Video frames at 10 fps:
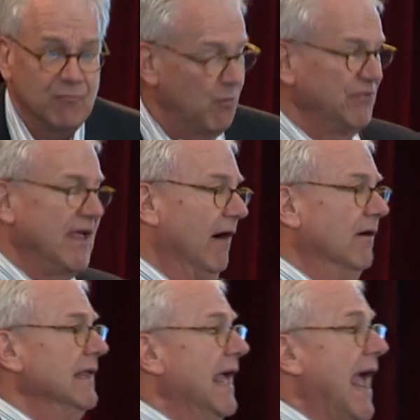What the hell?
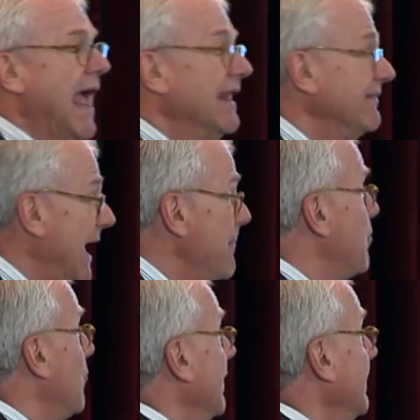And at that
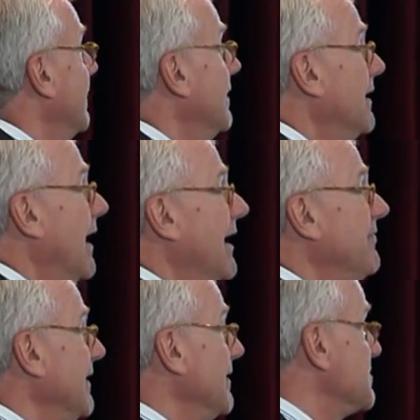point, I
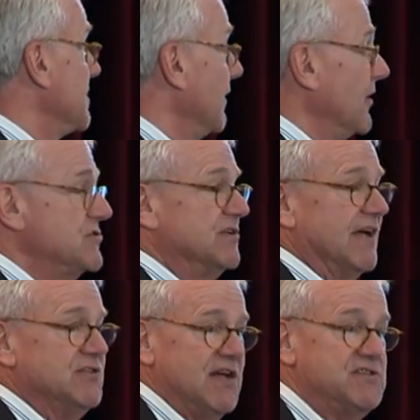think there was a large
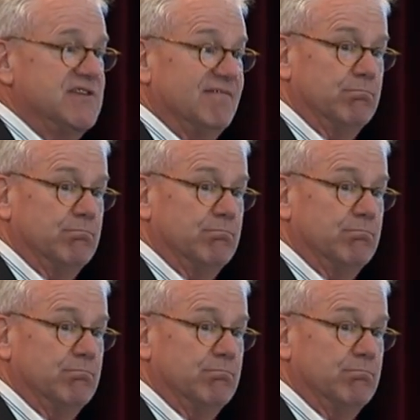digestive